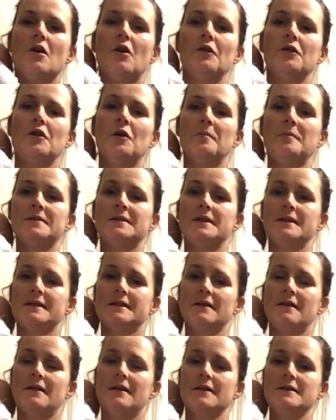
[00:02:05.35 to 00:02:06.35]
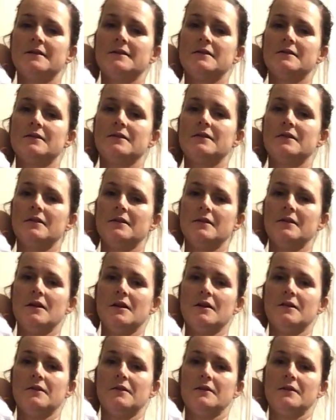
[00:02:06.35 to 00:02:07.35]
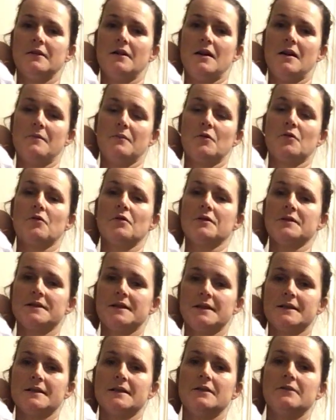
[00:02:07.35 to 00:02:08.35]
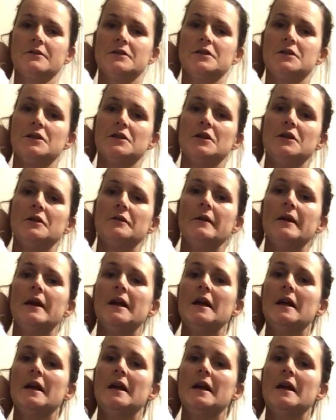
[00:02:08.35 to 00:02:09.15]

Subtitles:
on the opposite side to the cross that's nearest to you.